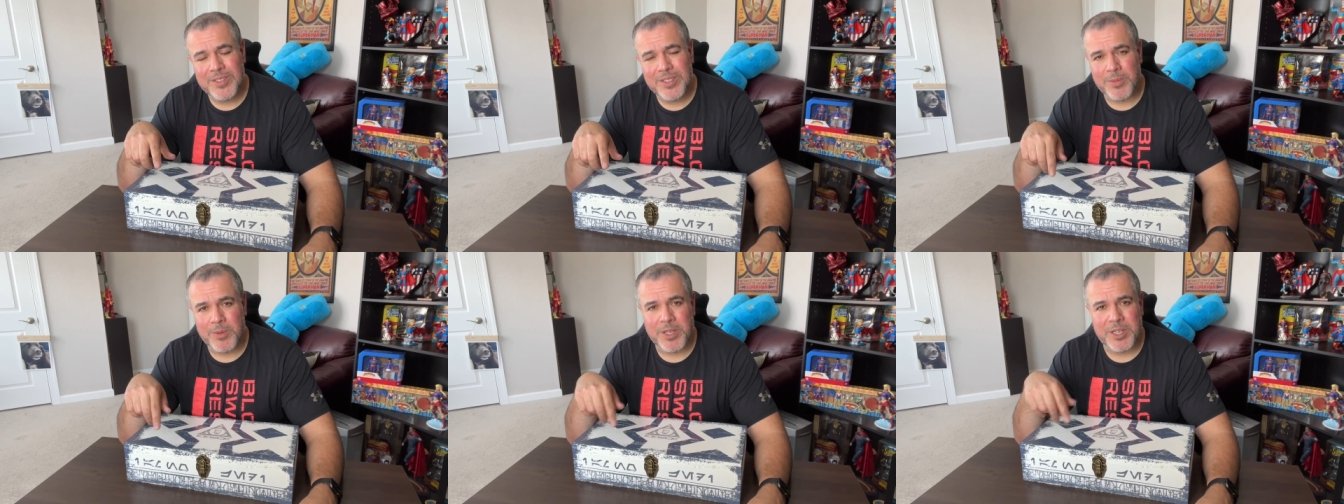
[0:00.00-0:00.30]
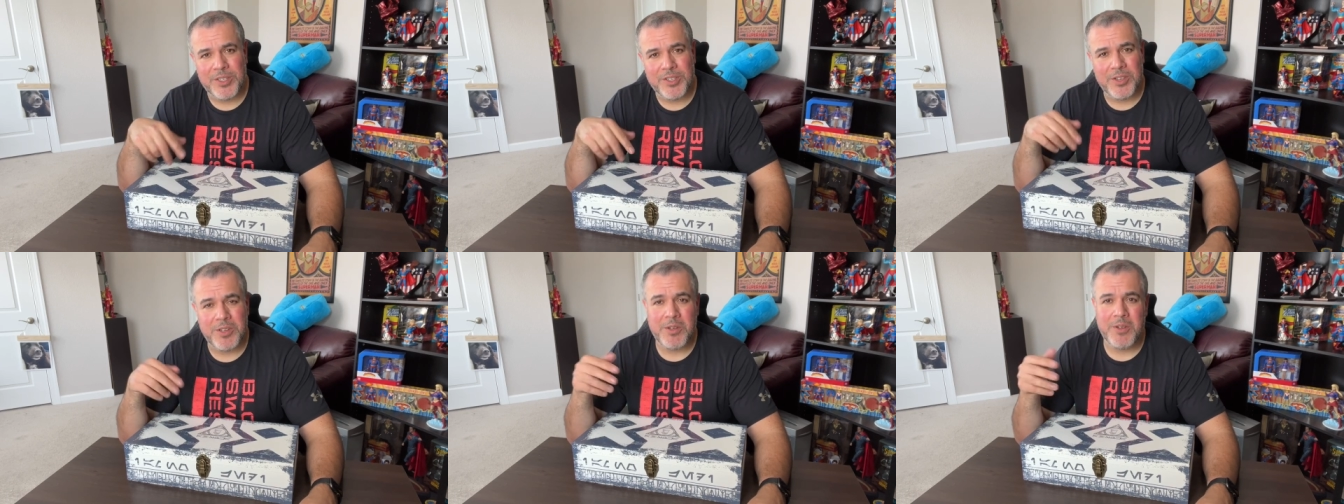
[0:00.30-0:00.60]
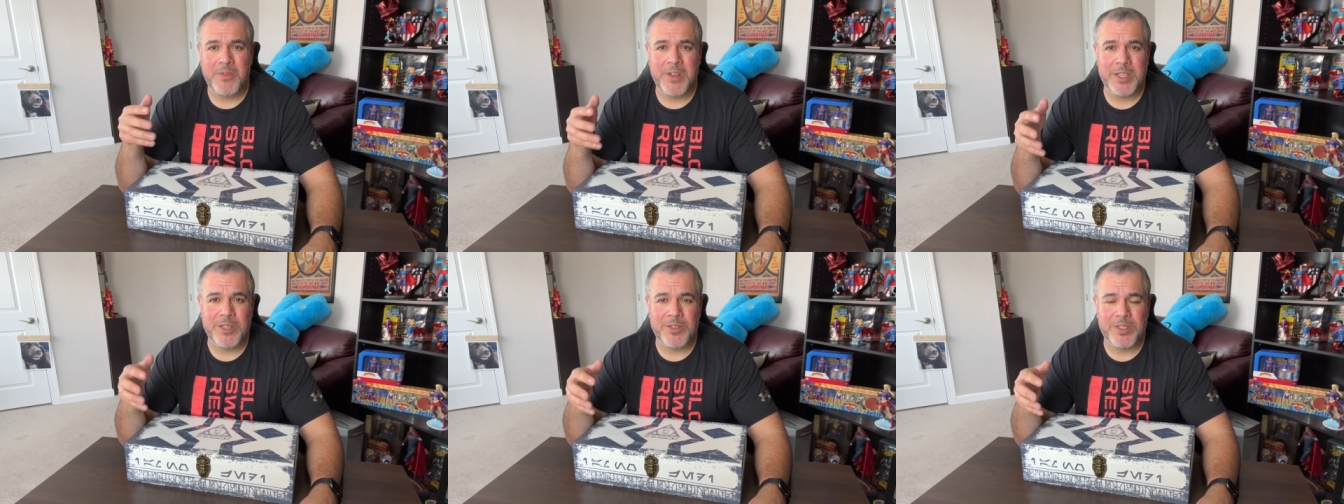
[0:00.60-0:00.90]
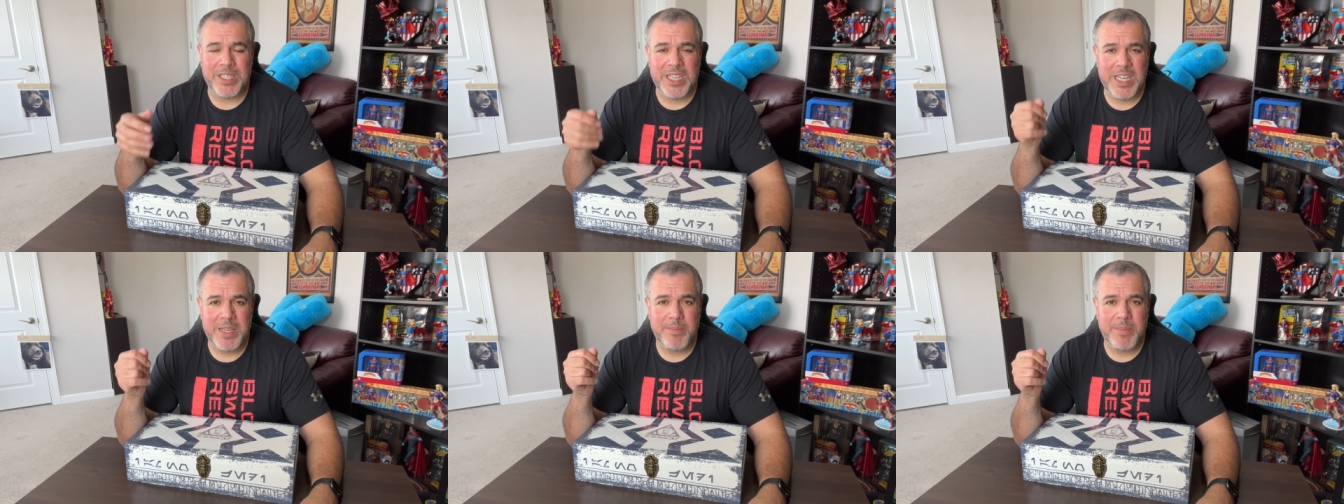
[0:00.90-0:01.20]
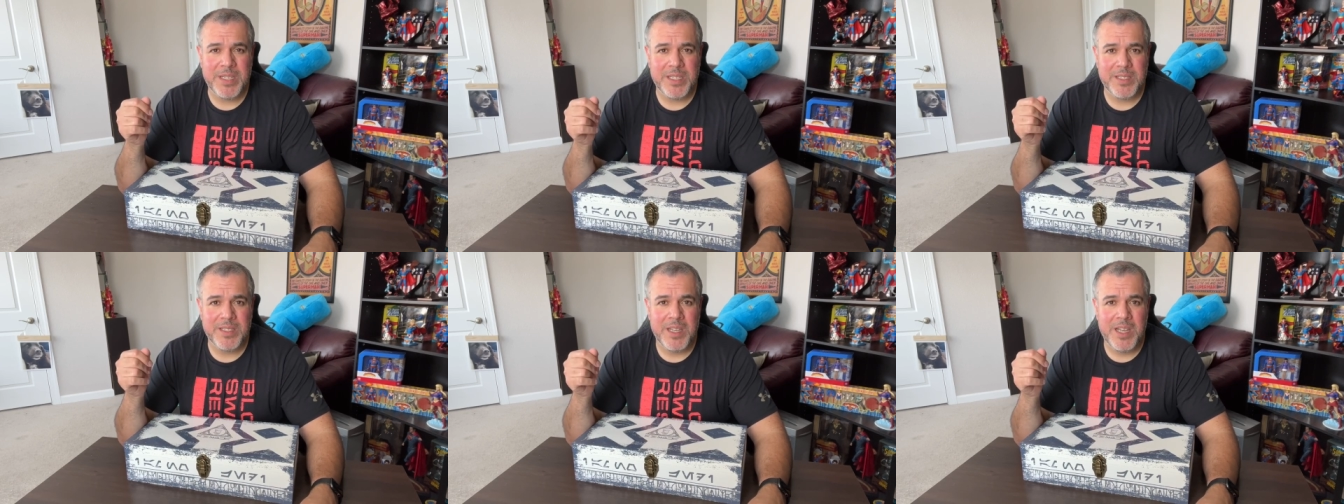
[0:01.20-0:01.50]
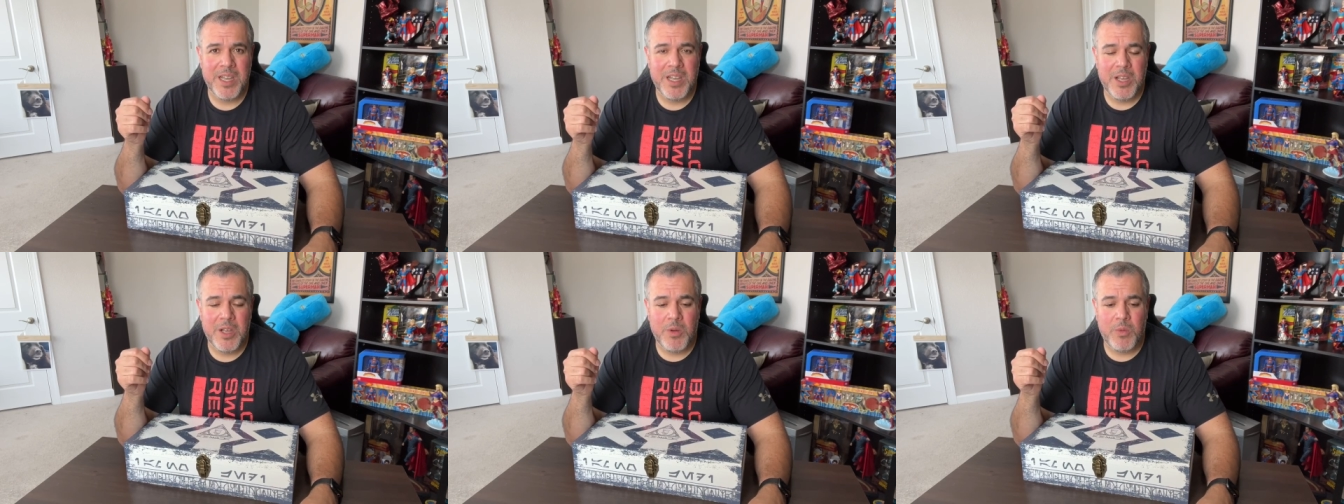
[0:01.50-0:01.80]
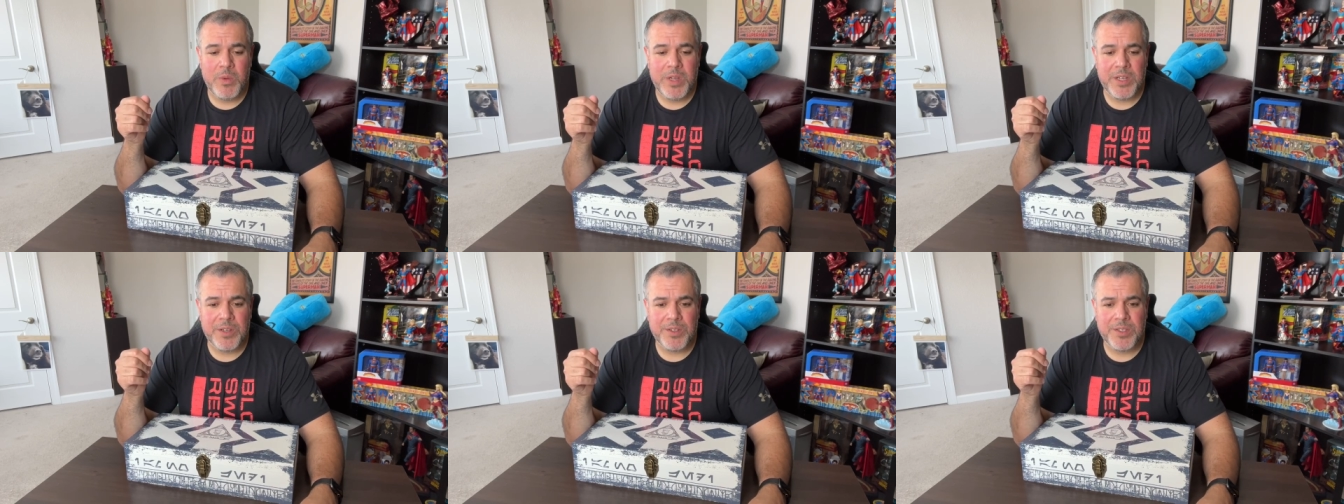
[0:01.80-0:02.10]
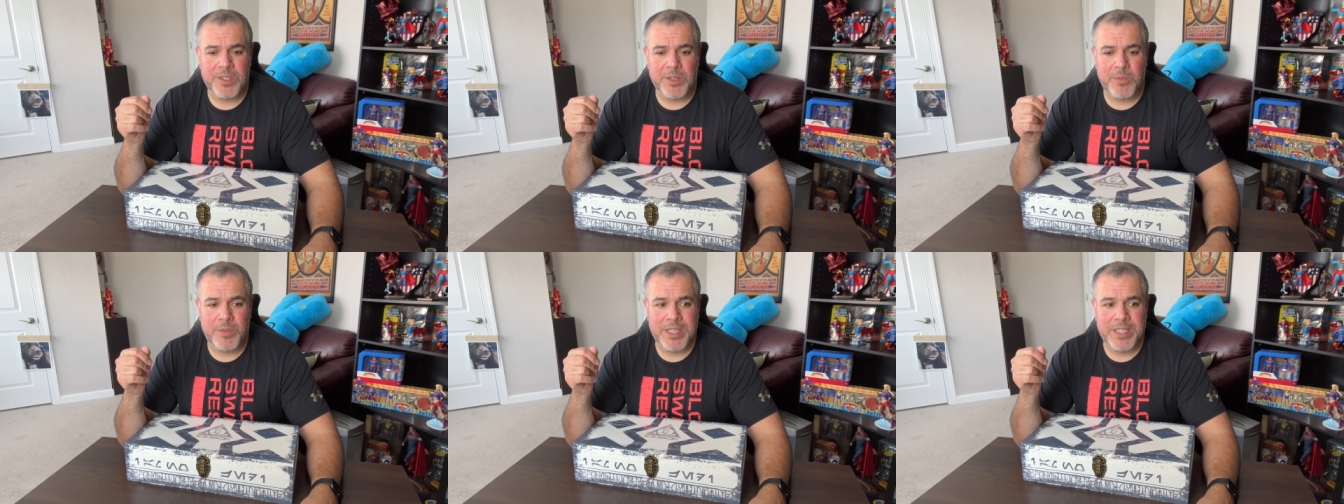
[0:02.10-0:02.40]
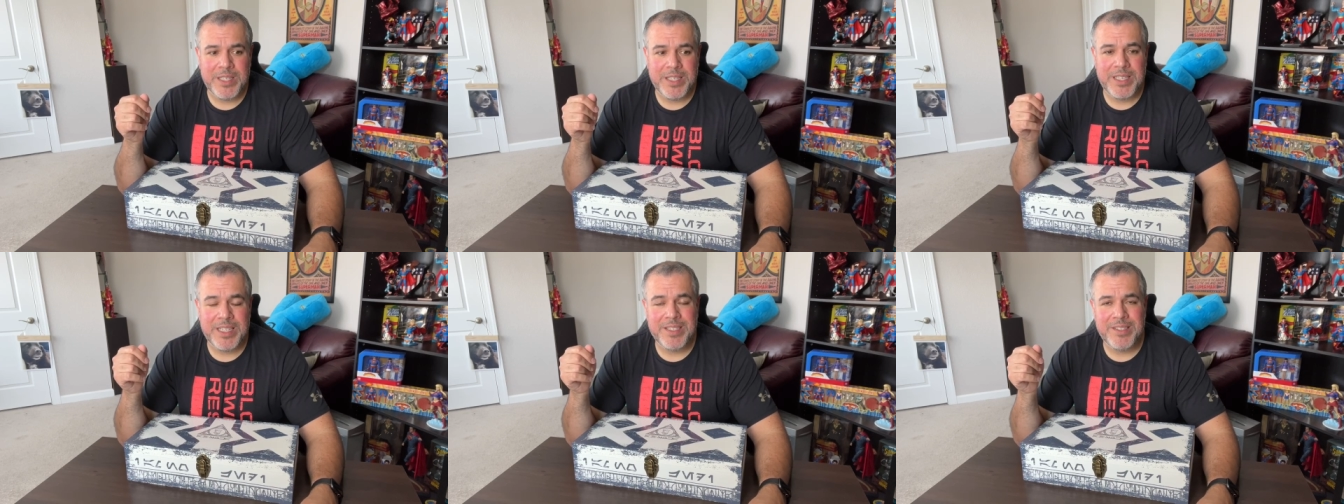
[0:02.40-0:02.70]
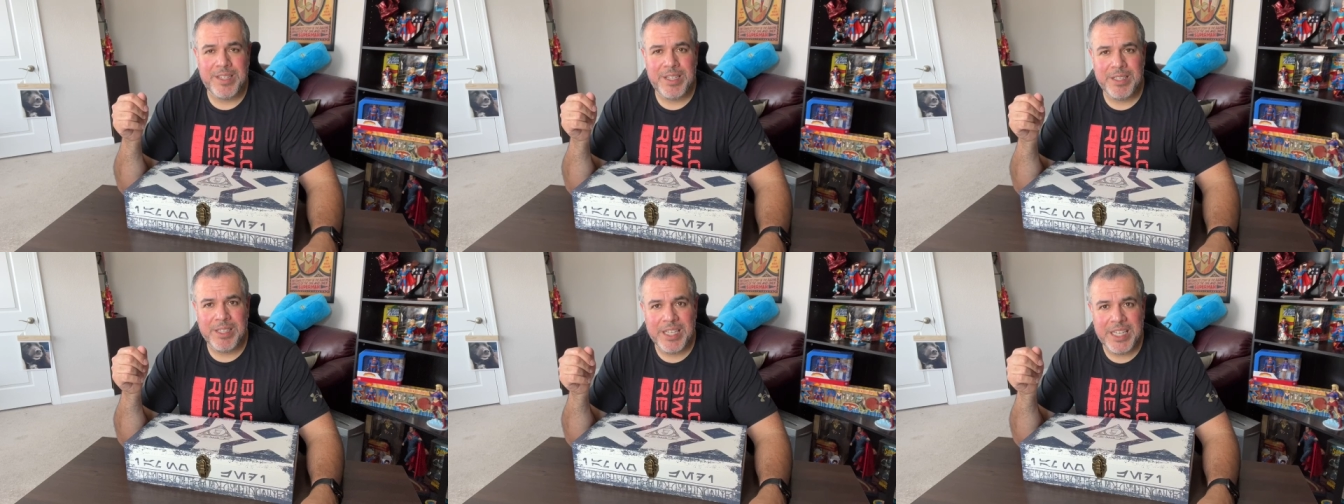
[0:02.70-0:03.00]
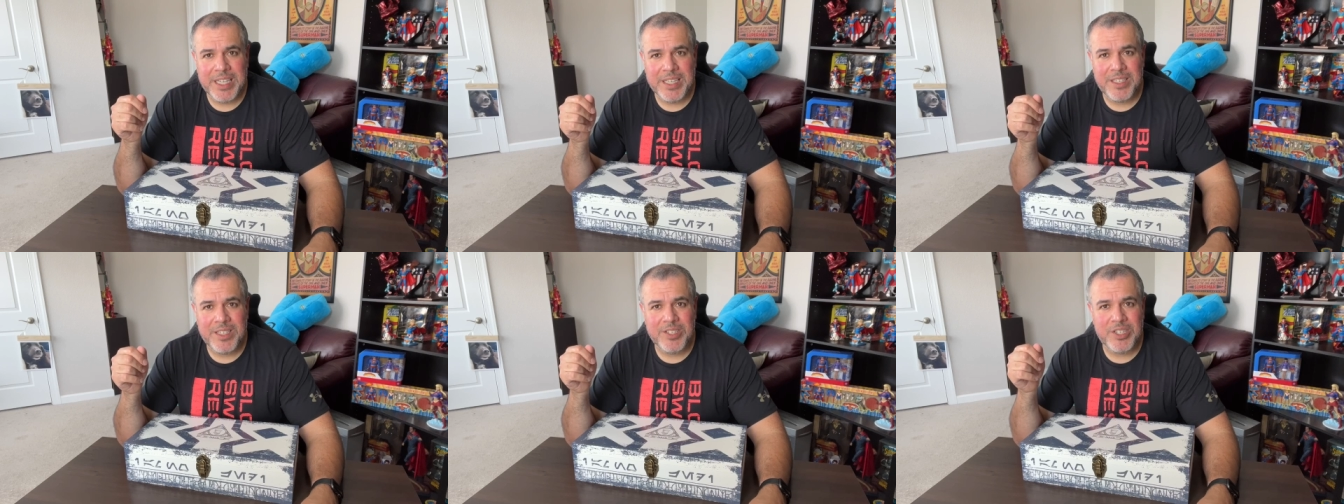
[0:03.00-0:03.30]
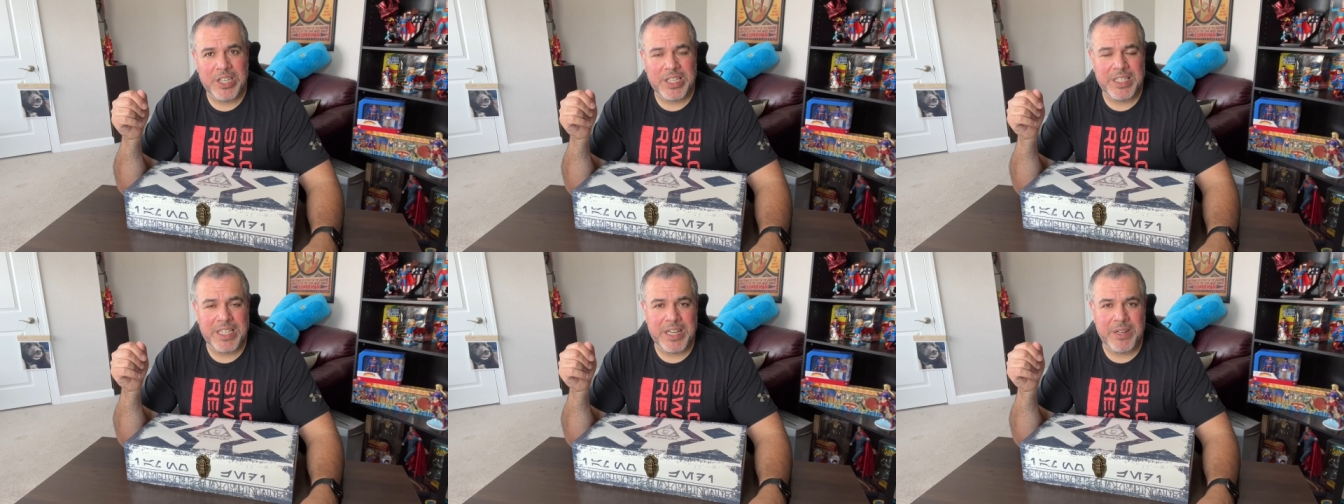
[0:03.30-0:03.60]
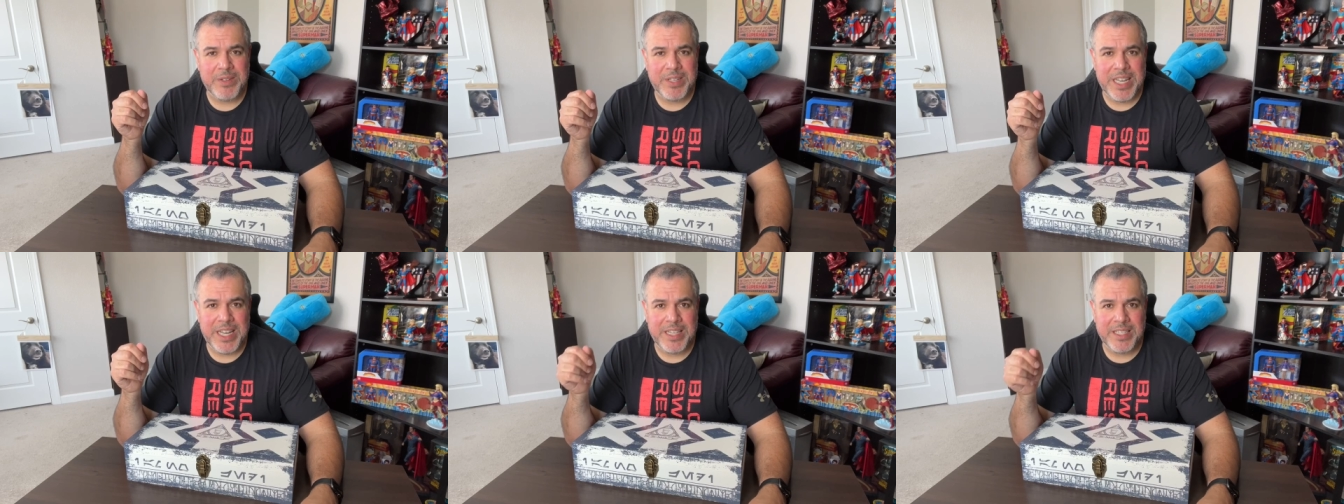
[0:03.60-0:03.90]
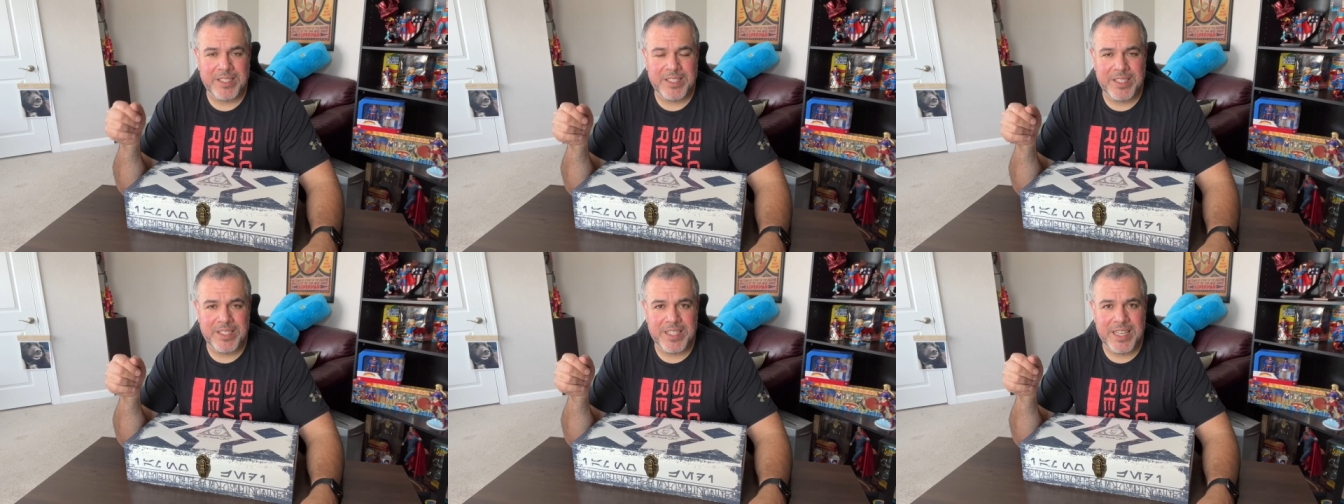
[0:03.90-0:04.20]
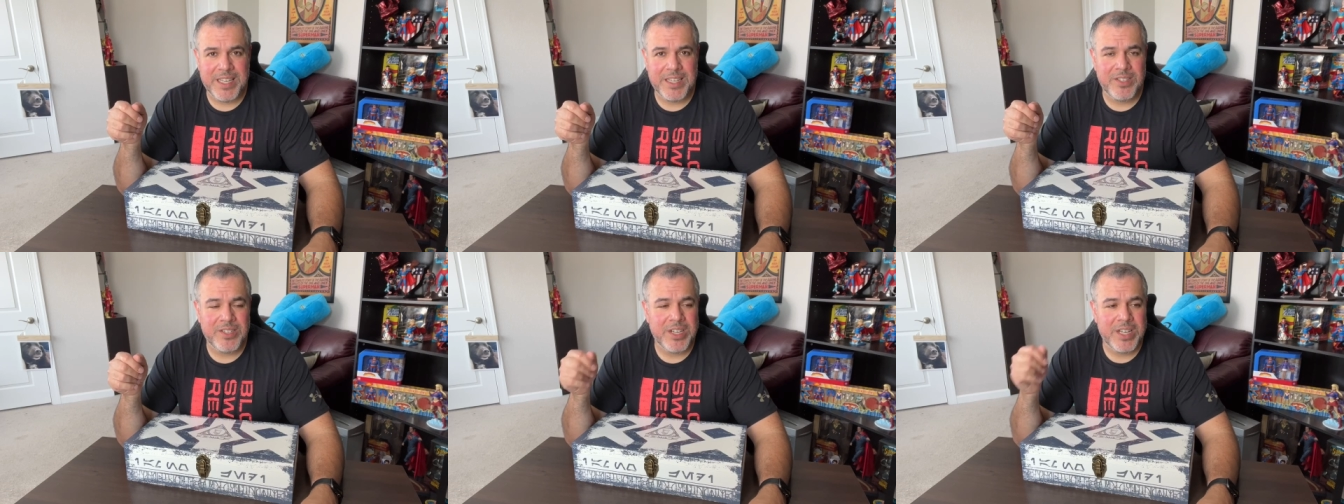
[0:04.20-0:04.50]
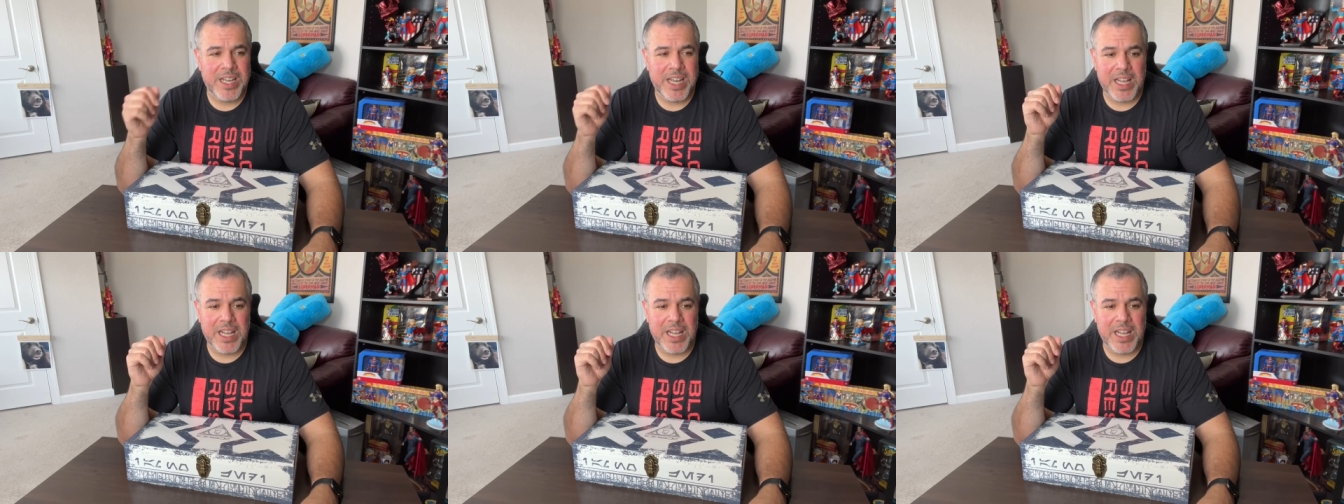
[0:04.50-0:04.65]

So we're going to show you Avengers Campus, we also went to Disneyland, checked out Galaxy's Edge,